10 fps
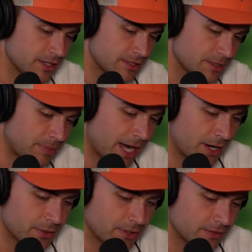again, it's the
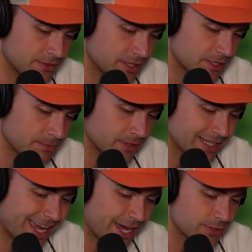power of discipline.
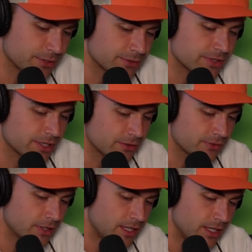How to use
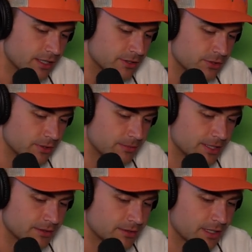self control,
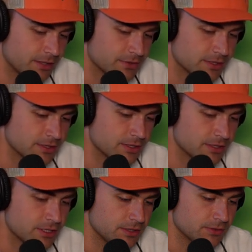mental toughness to
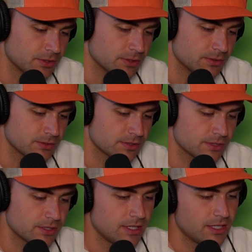achieve your
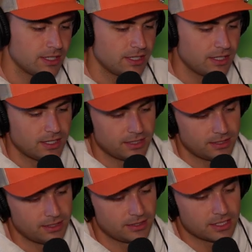goals. And I
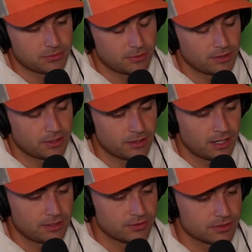think that's what a
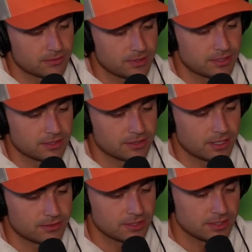lot of us are missing
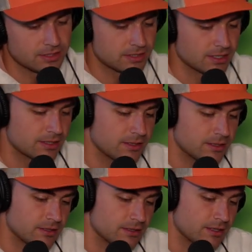nowadays. It's like
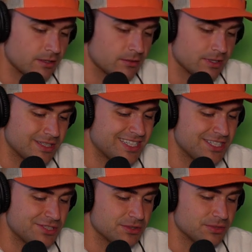uh, they don't really
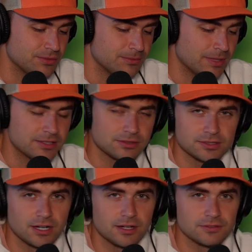teach you mental
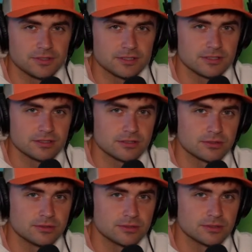toughness in
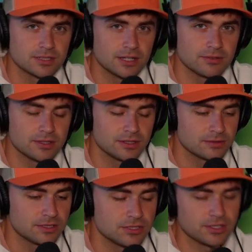school, or definitely they
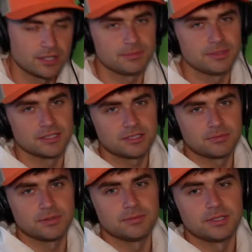don't teach you how to be
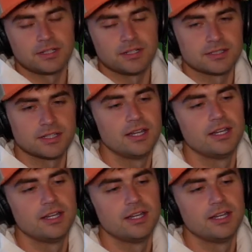disciplined because